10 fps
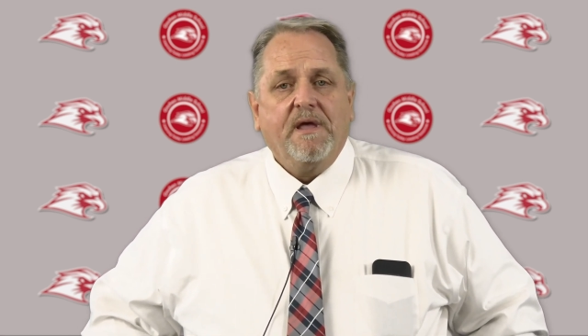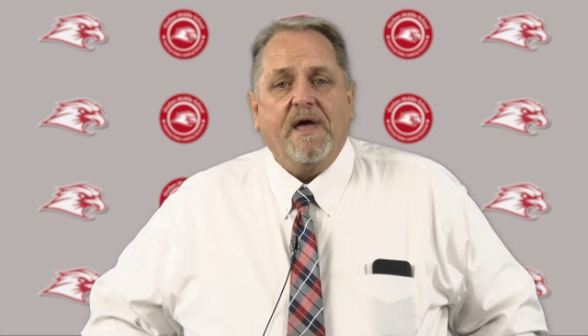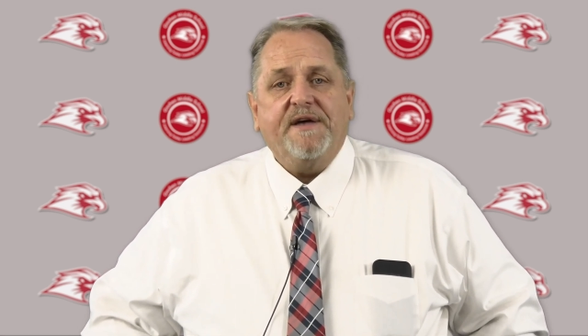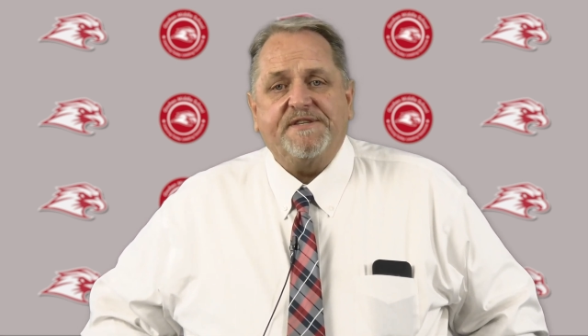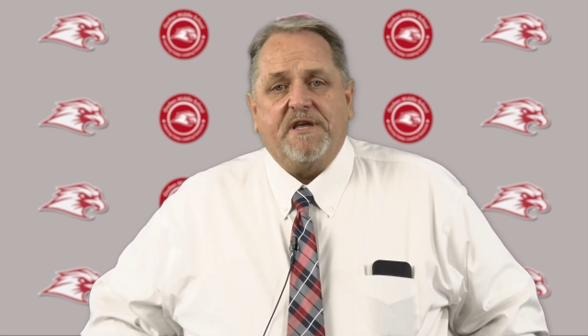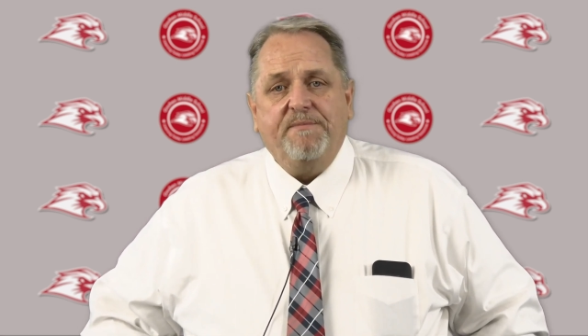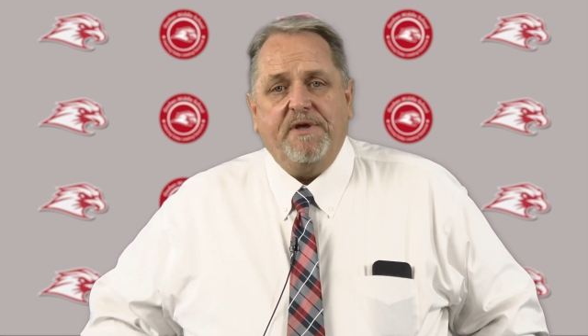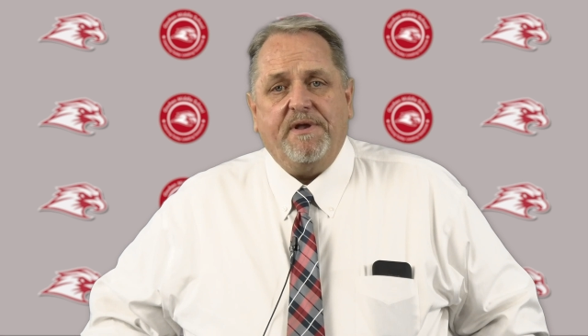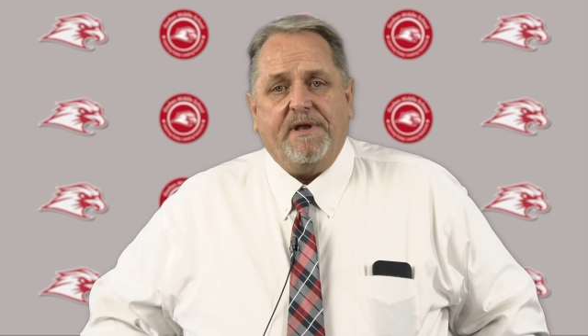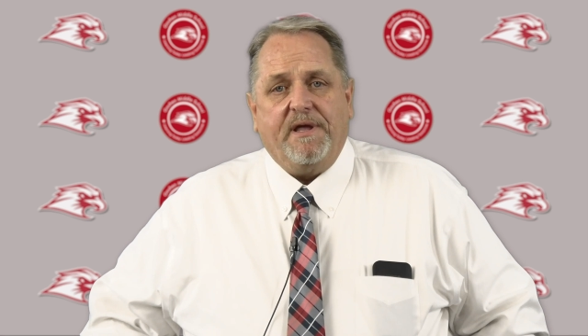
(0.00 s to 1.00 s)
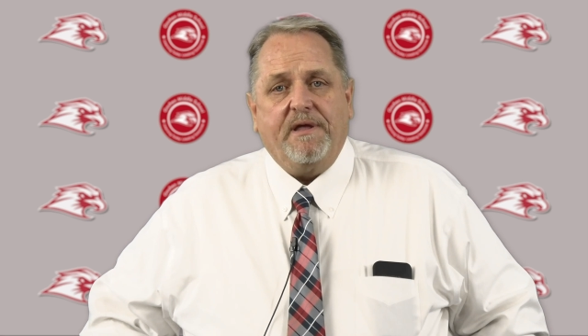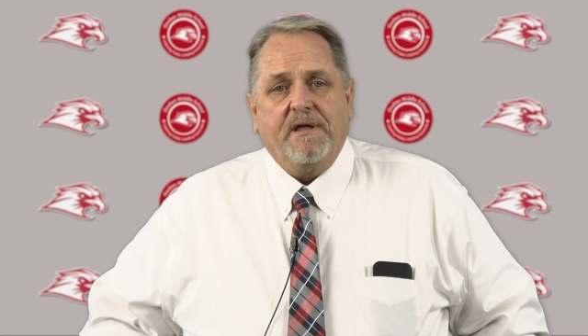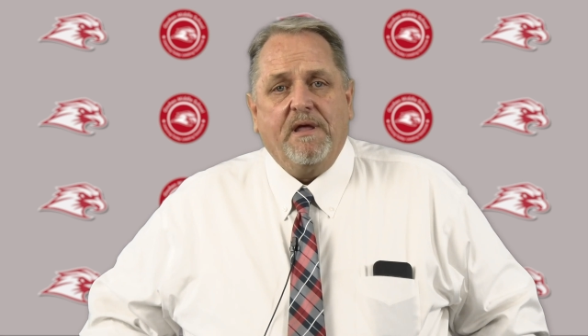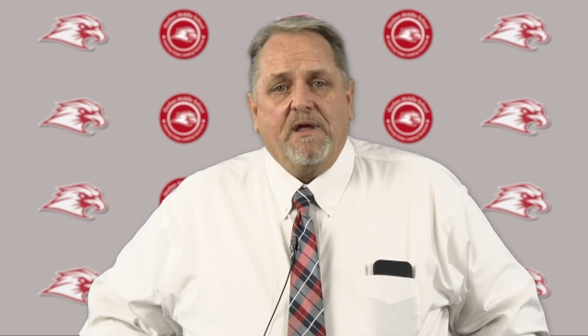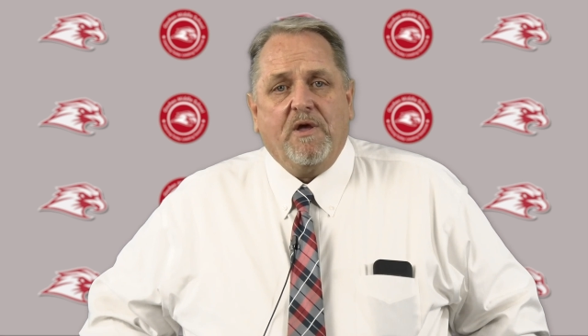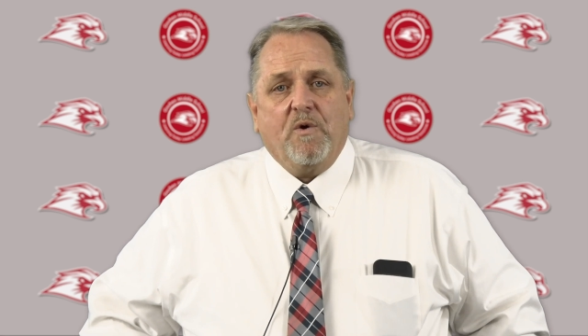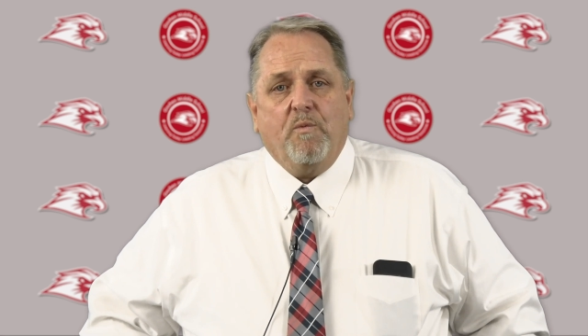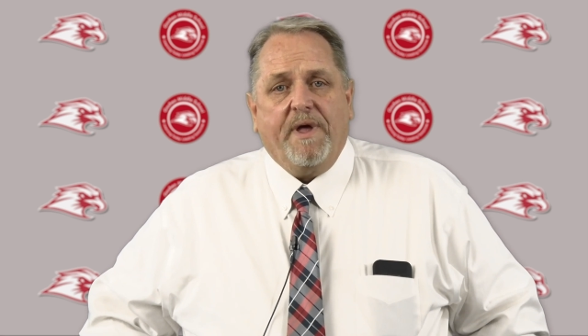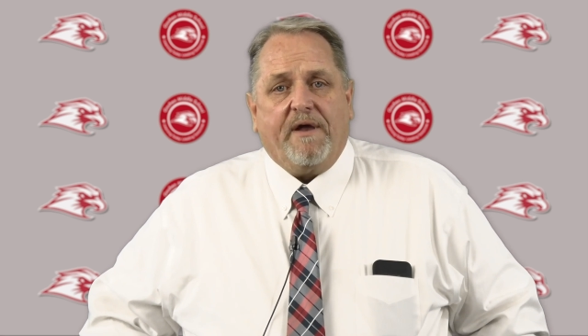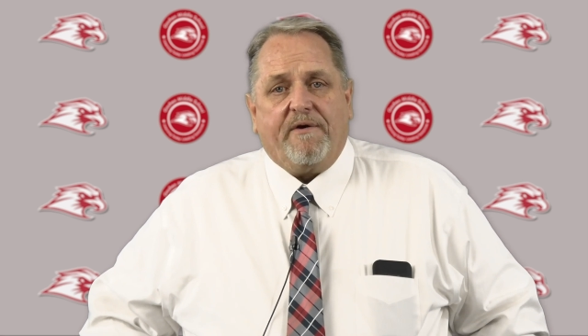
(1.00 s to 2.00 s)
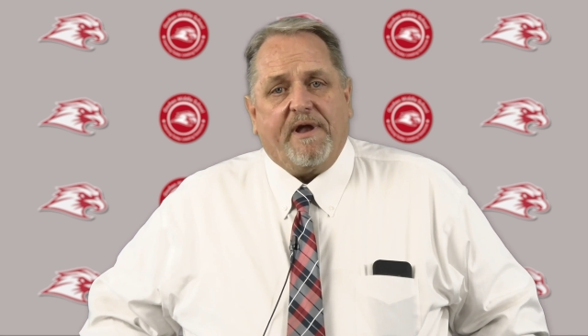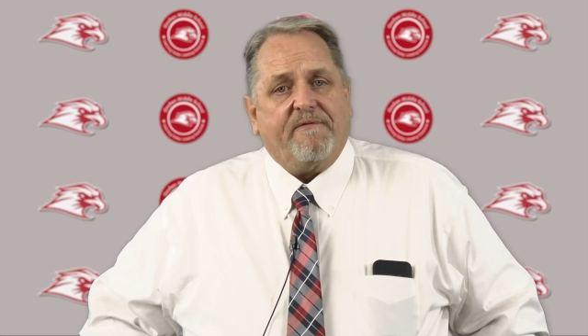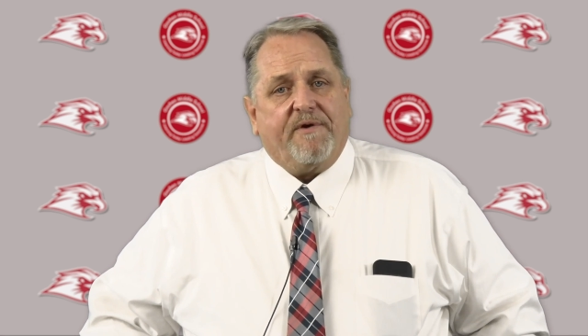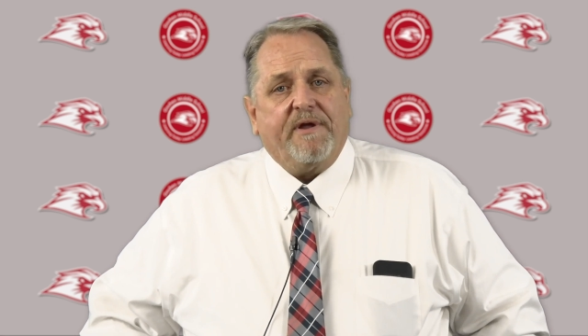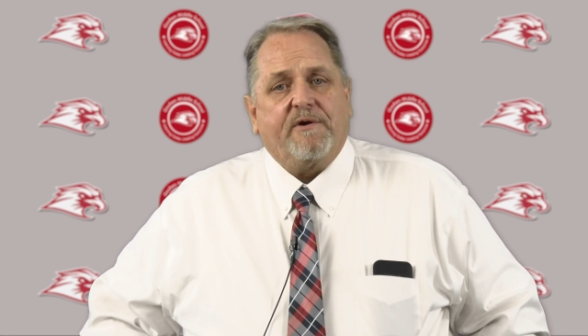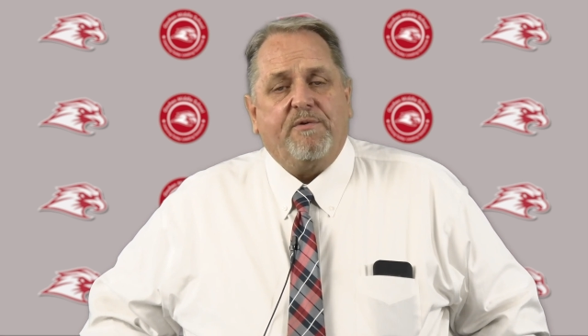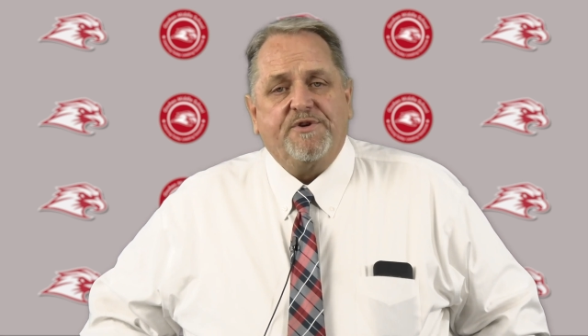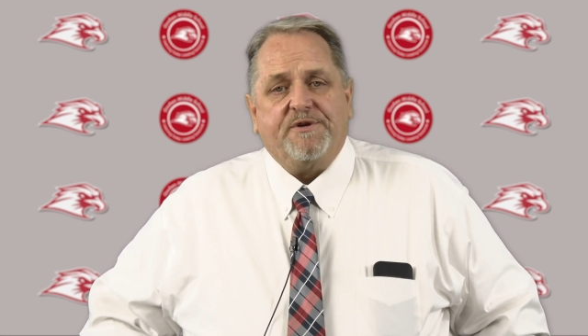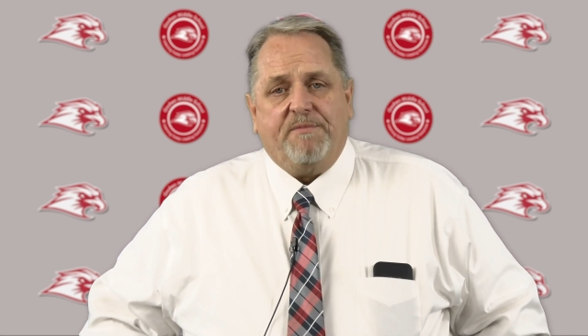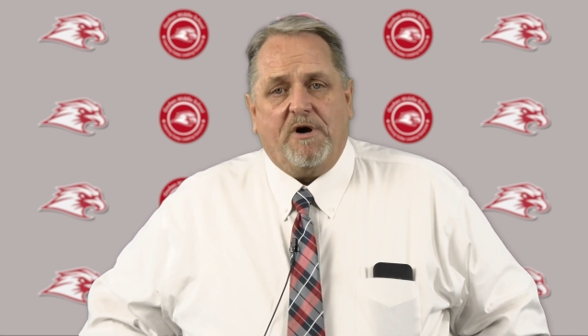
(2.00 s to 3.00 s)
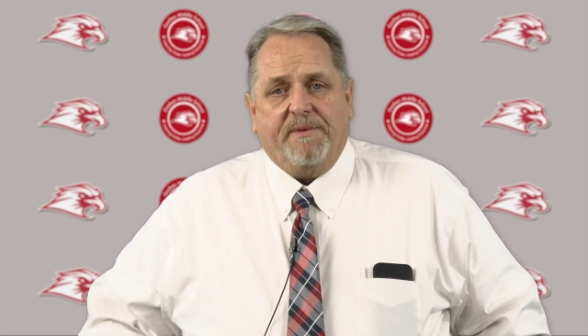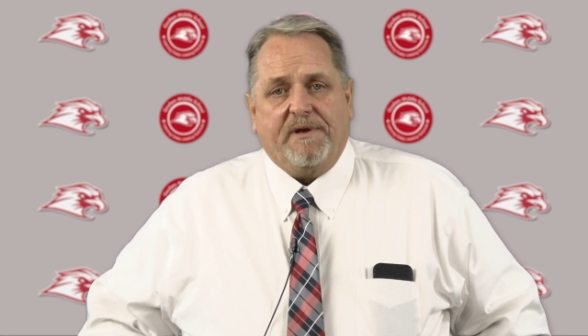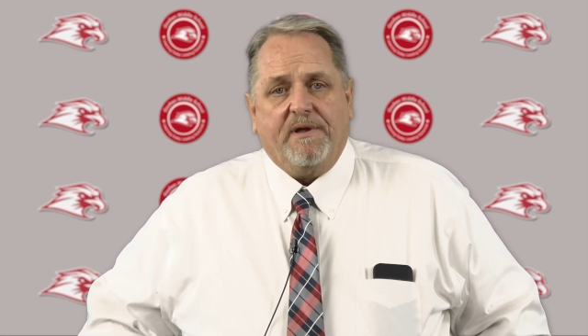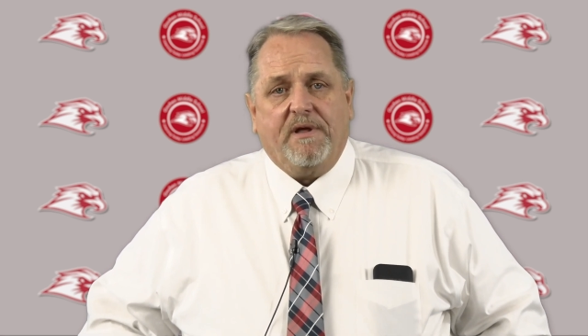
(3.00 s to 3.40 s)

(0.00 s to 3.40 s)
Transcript: As a community, we are at a very crucial moment.